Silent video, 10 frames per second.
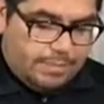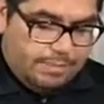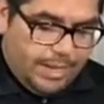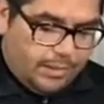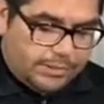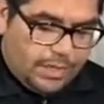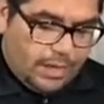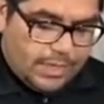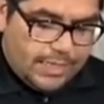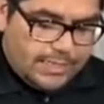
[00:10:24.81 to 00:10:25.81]
male
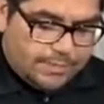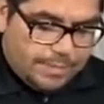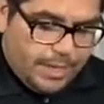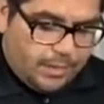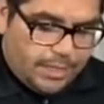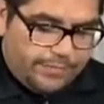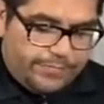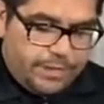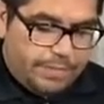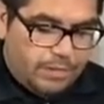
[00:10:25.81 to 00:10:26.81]
donkeys, male and
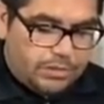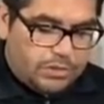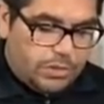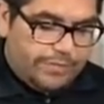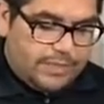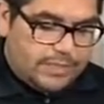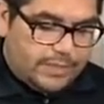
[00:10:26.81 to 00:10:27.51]
female servants,